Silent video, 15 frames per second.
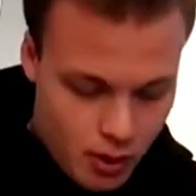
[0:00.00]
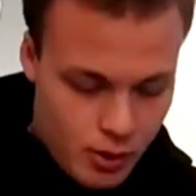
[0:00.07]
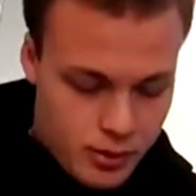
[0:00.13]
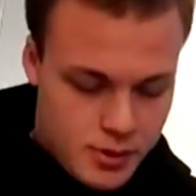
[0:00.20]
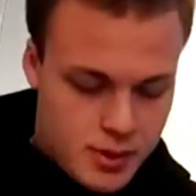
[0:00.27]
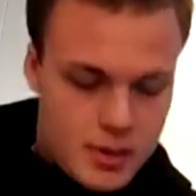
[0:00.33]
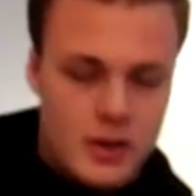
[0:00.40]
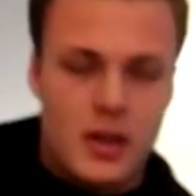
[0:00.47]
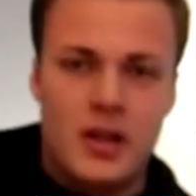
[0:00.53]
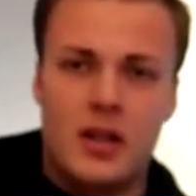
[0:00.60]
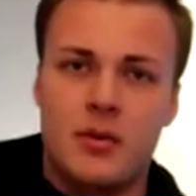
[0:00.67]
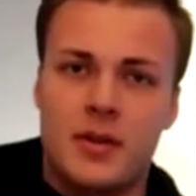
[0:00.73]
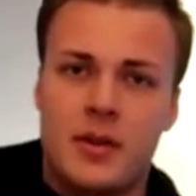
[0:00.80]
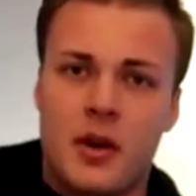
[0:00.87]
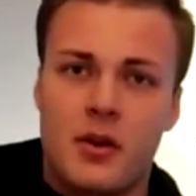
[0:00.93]
goes a
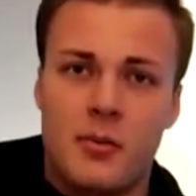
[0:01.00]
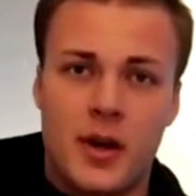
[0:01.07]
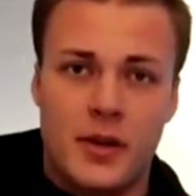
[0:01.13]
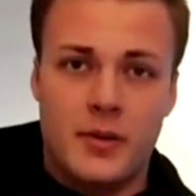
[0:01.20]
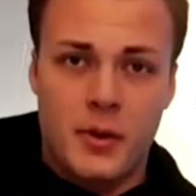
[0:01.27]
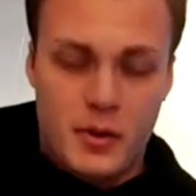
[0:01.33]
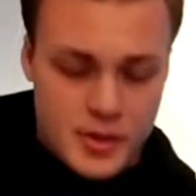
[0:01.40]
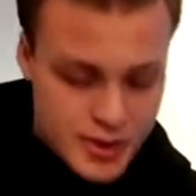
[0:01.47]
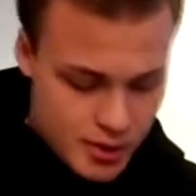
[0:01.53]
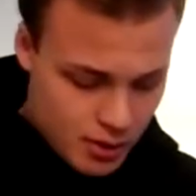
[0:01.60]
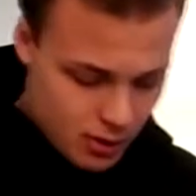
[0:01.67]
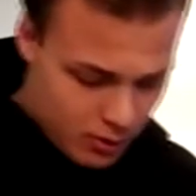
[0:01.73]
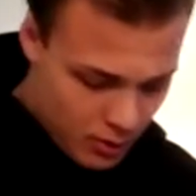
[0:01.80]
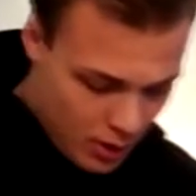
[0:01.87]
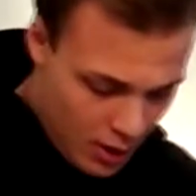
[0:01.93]
little bit under my
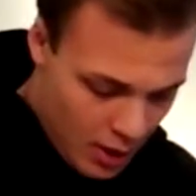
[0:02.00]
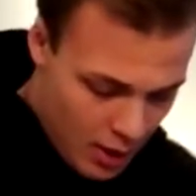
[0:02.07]
torso,